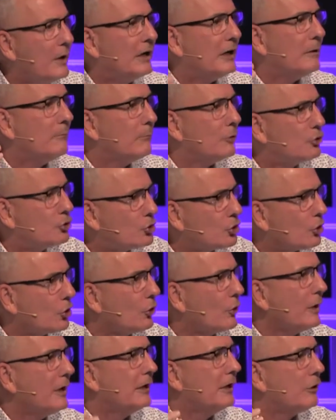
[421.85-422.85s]
and
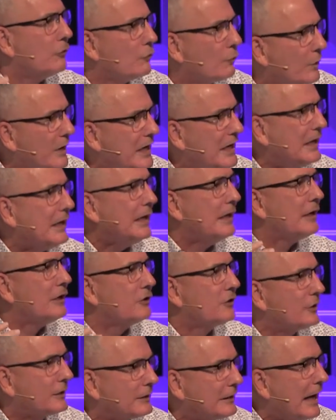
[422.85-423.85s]
maturing and reading and
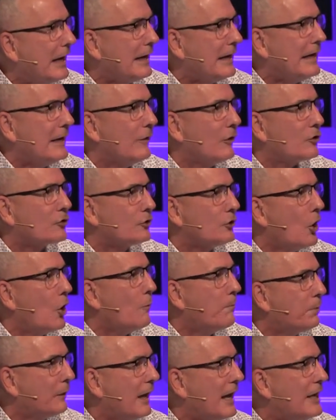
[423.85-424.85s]
studying. There's no
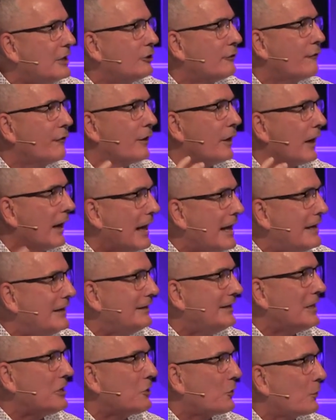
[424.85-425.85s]
place for the
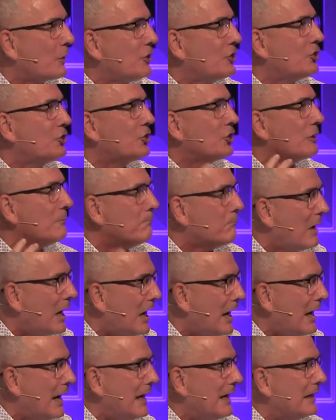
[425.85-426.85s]
lazy Christian
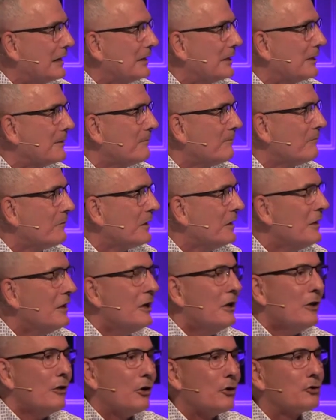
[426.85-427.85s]
mind.
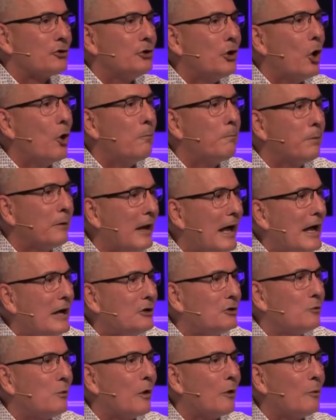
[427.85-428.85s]
There's no
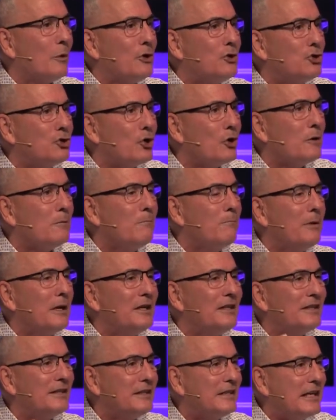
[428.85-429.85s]
place where we shouldn't be
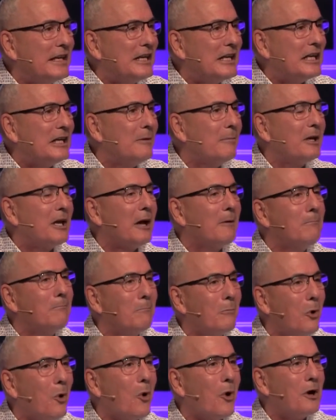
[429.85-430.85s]
seeking to become
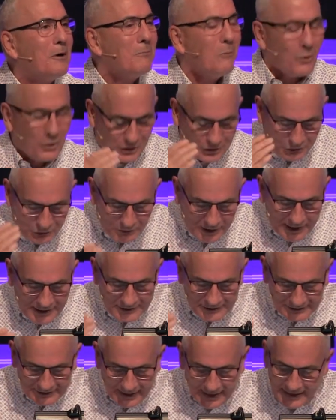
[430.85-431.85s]
more and more
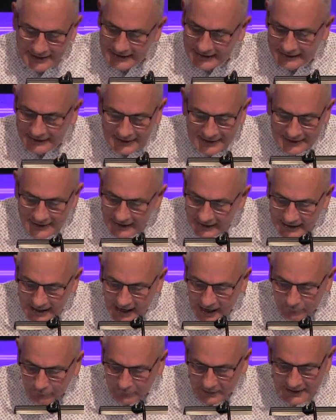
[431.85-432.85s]
Christ like in, in
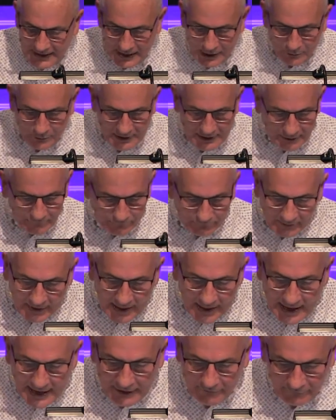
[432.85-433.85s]
every area of
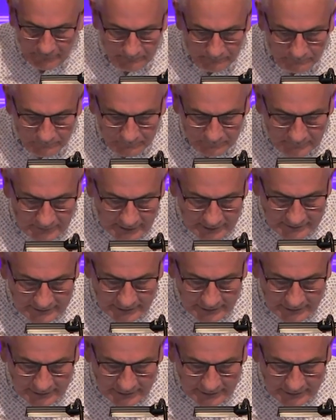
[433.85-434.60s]
life, so